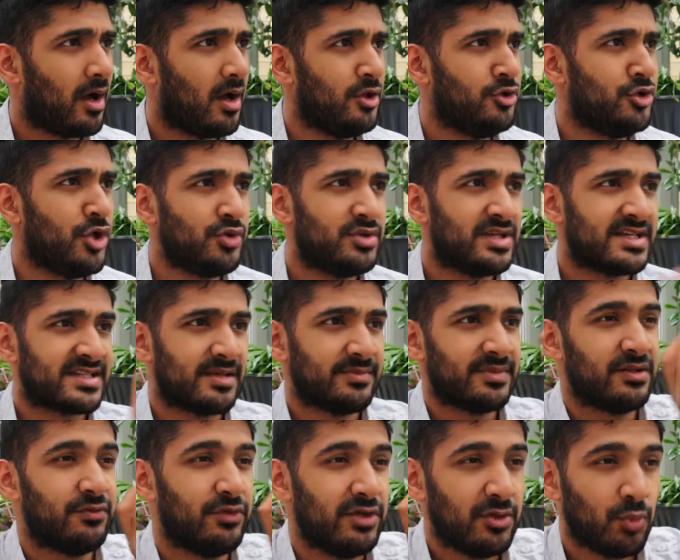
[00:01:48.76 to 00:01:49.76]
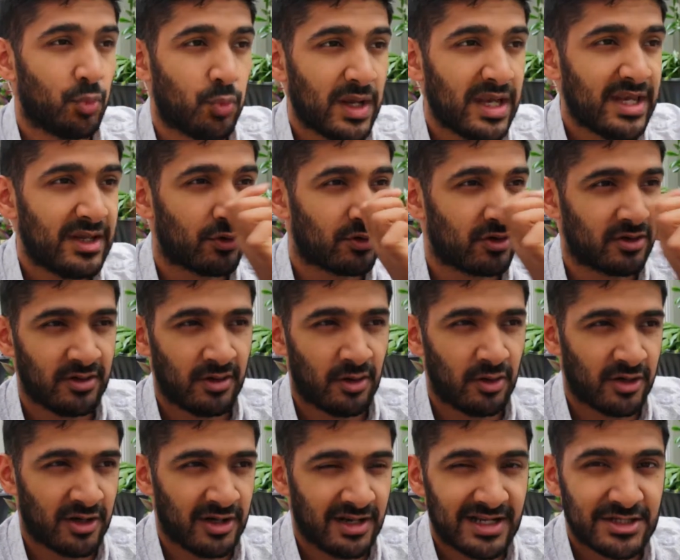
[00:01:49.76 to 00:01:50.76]
notice something really weird on
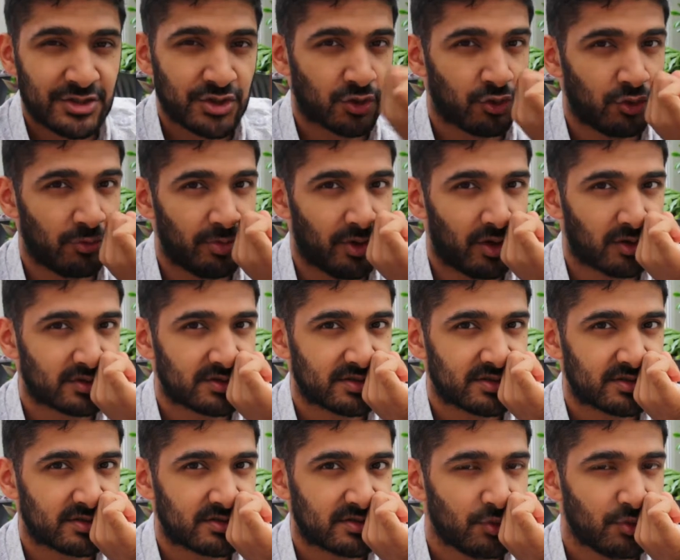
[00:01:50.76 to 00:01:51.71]
an electrical box,